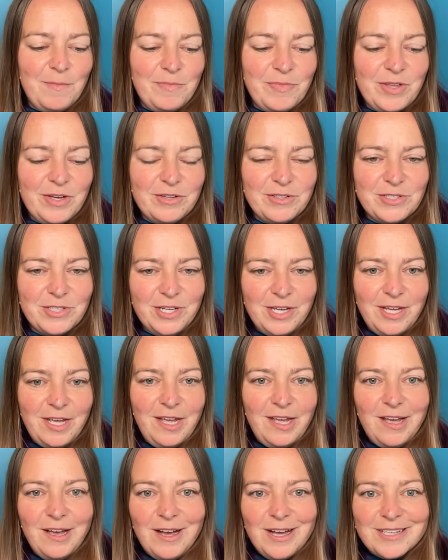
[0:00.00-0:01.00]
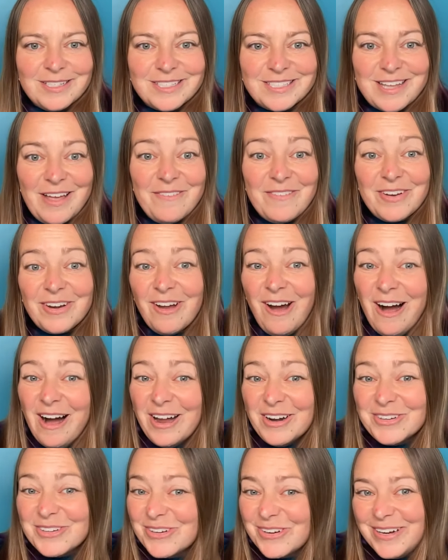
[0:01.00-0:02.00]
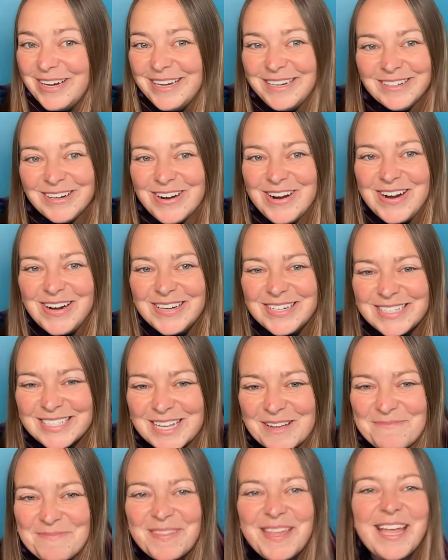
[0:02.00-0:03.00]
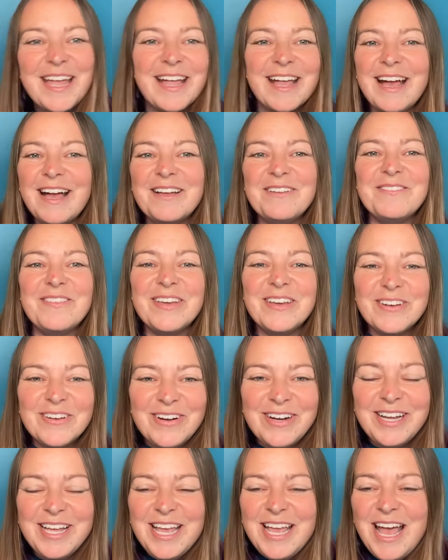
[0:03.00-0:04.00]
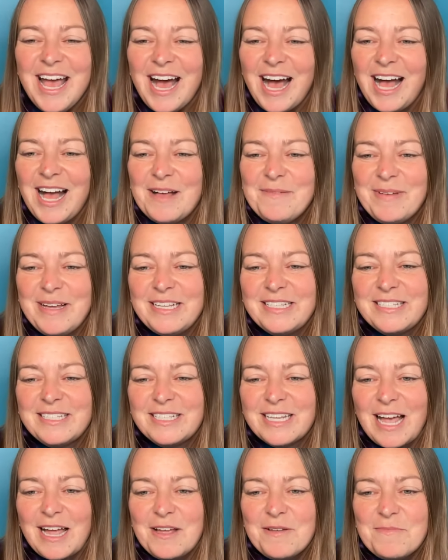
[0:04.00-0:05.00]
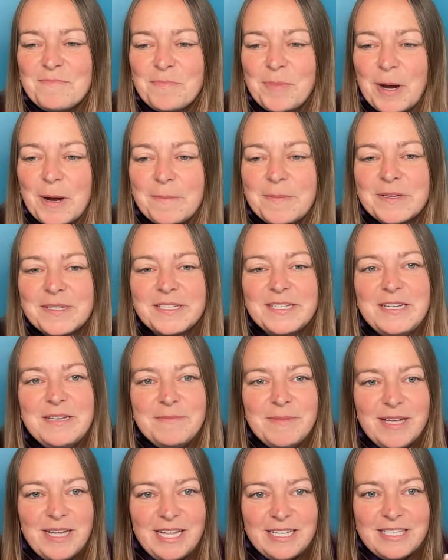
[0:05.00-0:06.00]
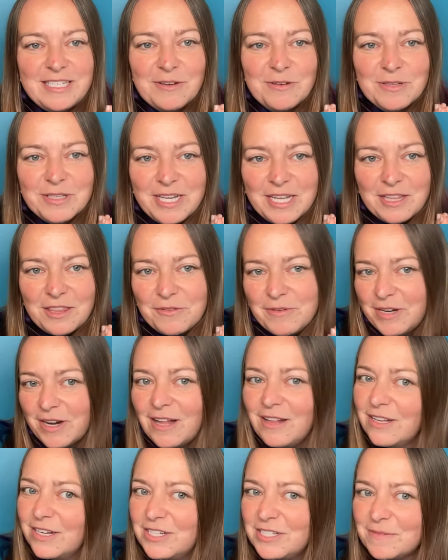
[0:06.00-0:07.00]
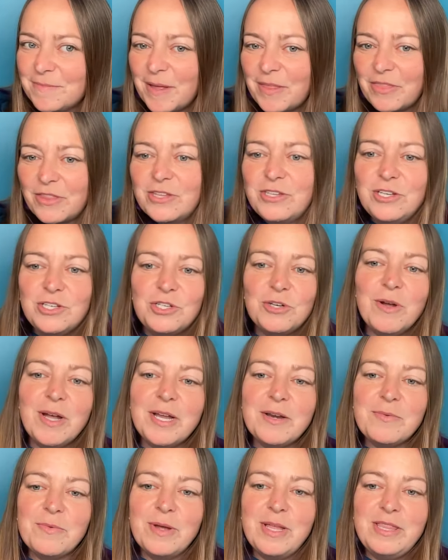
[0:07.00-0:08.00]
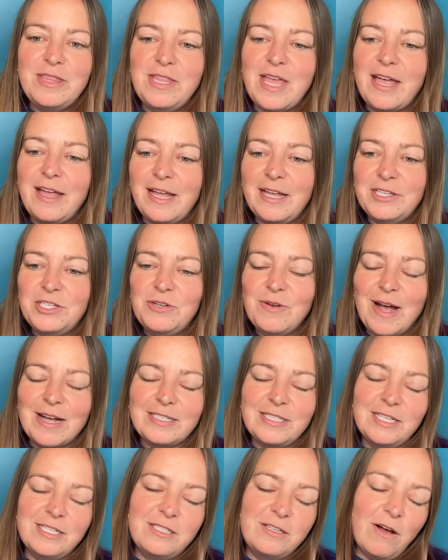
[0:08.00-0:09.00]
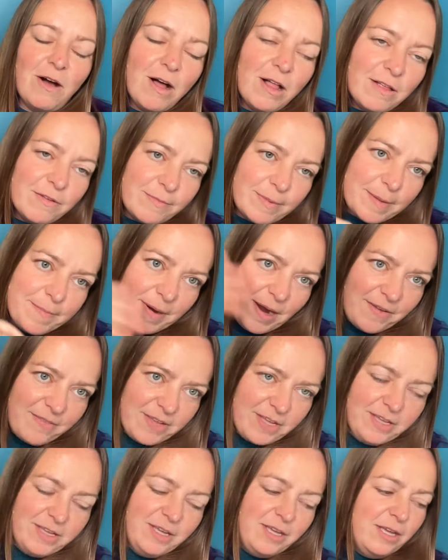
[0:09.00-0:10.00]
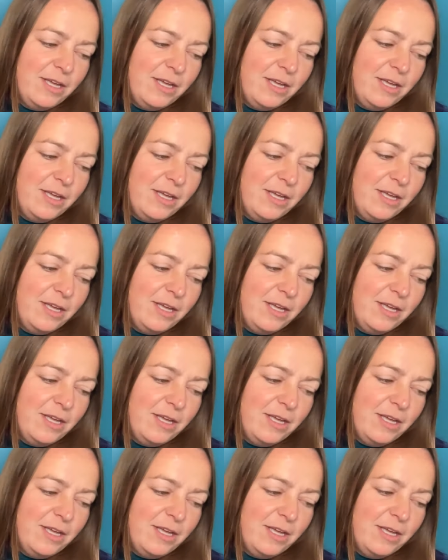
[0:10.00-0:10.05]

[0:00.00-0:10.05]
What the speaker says: There's 700 or something of you. I purposely made it's only $3 a month to join, and that gets you access to all of my private